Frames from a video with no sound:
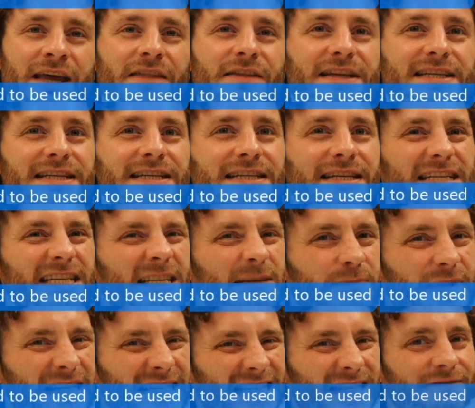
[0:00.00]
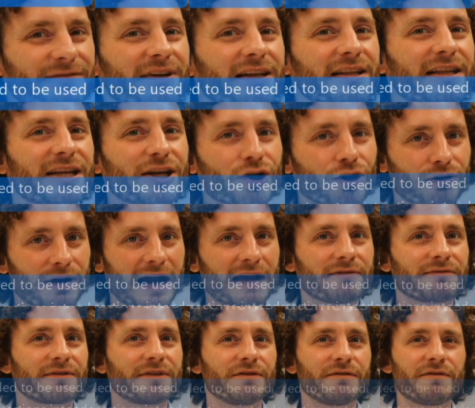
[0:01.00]
This is a specifically
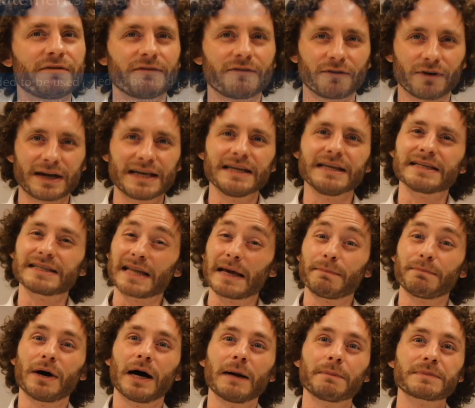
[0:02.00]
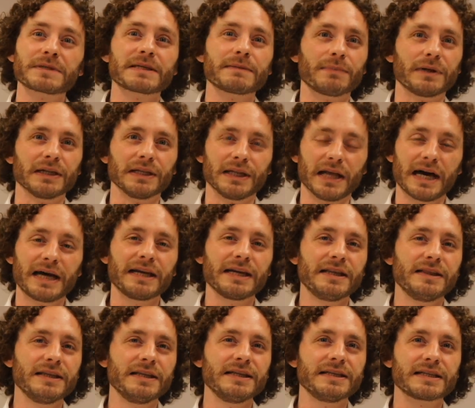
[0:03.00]
crafted phrase that pops up a lot
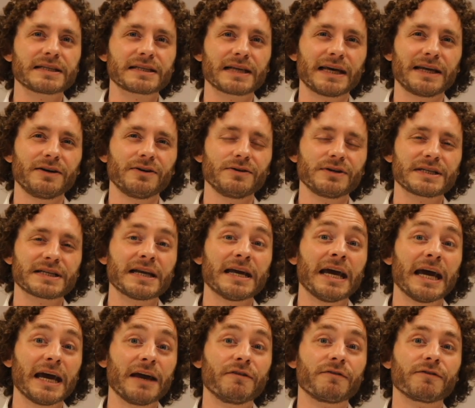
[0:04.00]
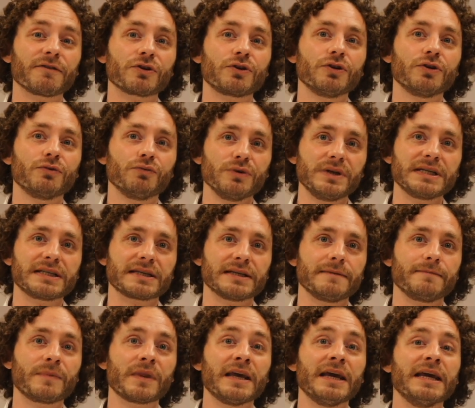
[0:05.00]
in these standards, and for good
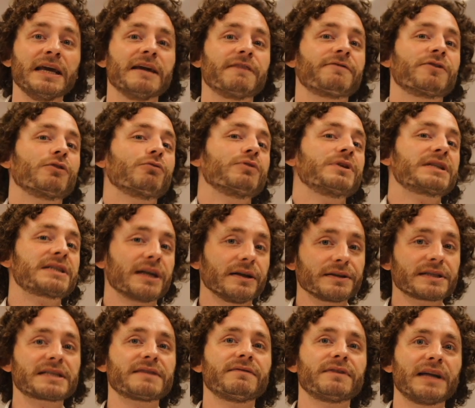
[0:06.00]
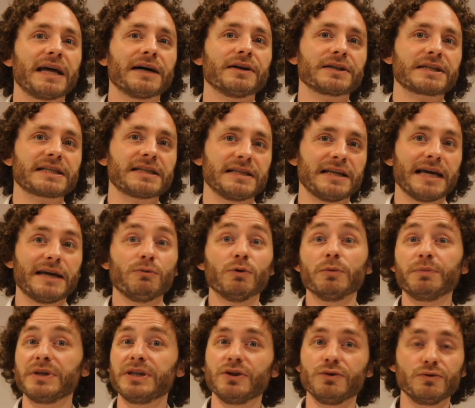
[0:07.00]
reason. If the results of an LCA will
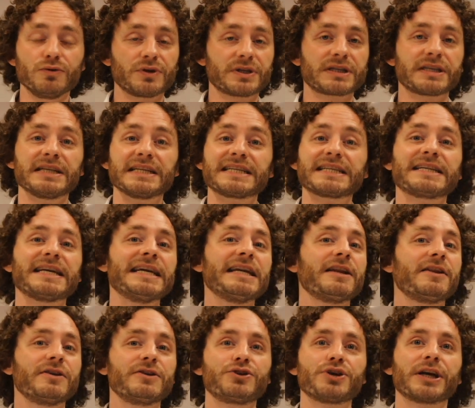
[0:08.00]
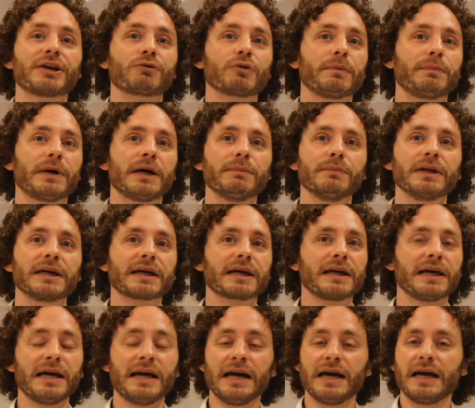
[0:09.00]
be used to say to the general
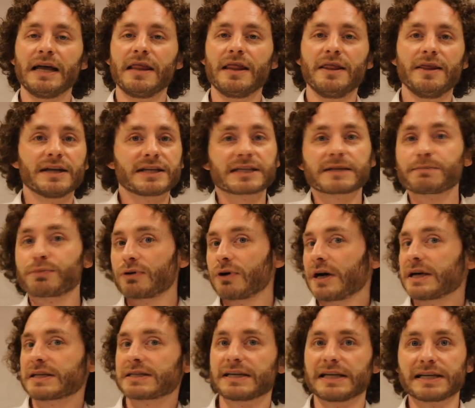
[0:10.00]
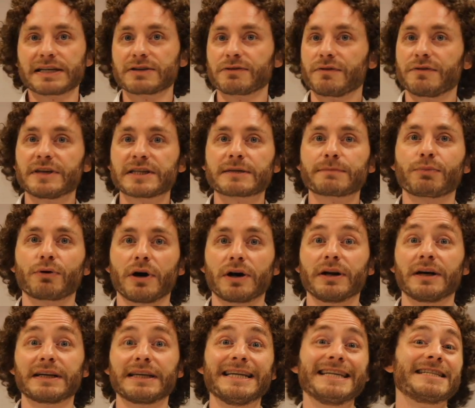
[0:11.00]
public, this process or this
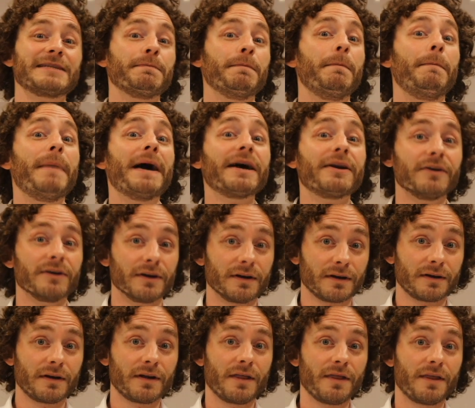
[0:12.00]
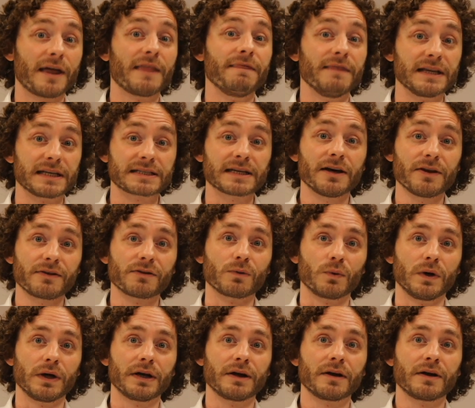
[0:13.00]
product is better than this other
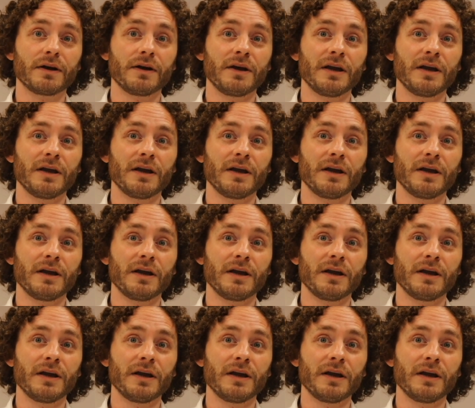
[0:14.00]
one,